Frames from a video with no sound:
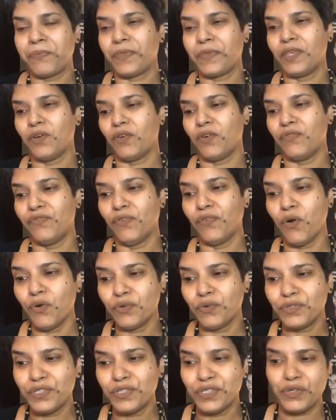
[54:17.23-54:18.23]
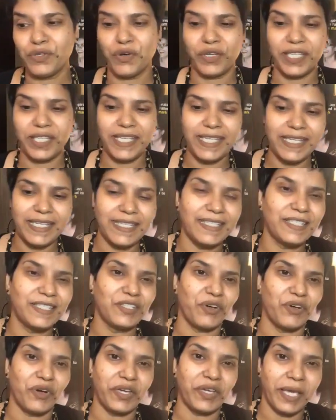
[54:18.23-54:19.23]
your phones, your
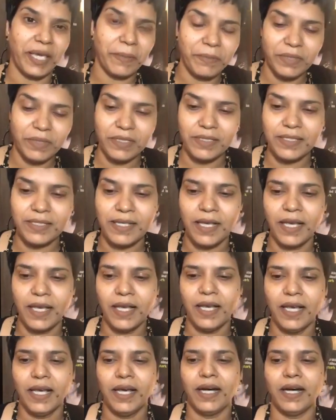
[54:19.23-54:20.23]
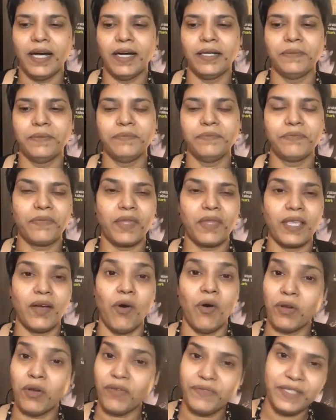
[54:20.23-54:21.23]
keys, your cables.
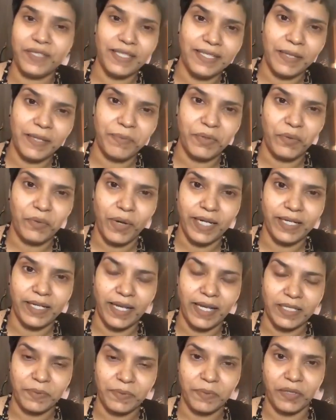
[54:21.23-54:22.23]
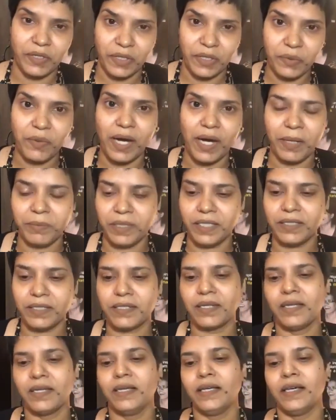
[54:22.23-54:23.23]
All of these are provided as per
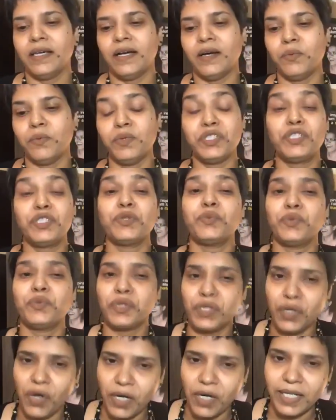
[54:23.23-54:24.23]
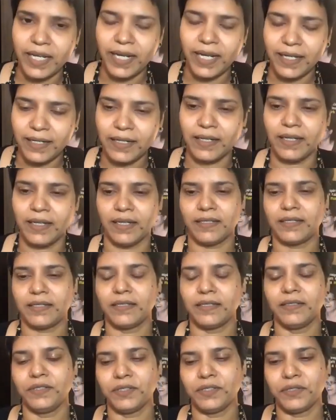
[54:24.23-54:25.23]
requirement, which you would not get in a
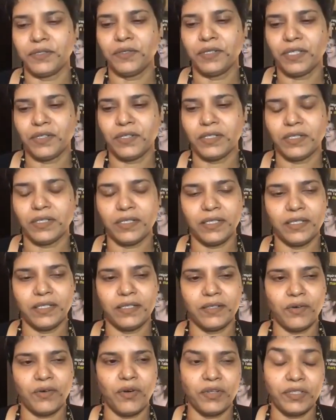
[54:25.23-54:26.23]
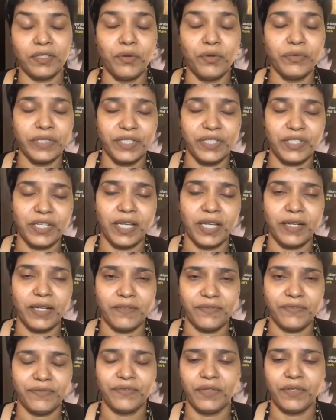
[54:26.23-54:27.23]
on over the
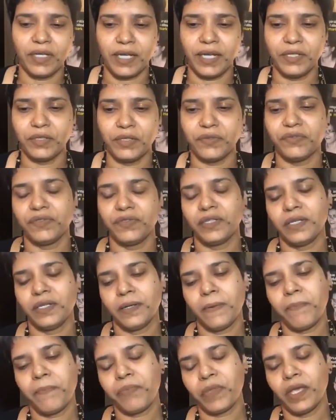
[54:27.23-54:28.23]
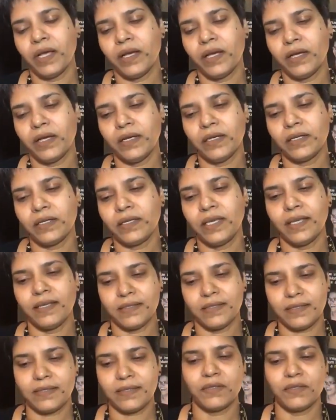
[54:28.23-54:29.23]
shelf kind of a
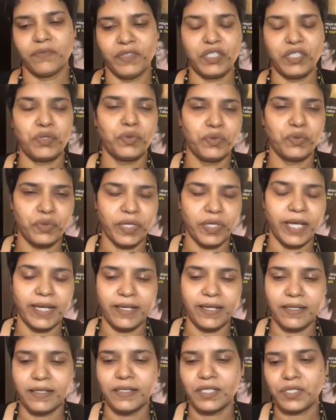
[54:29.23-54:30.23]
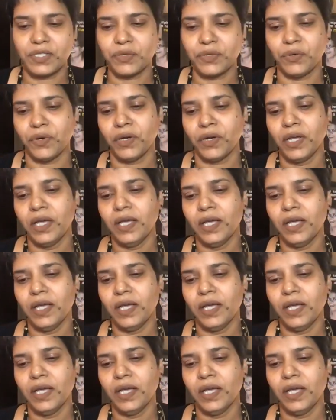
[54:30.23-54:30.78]
case which you would get in the store.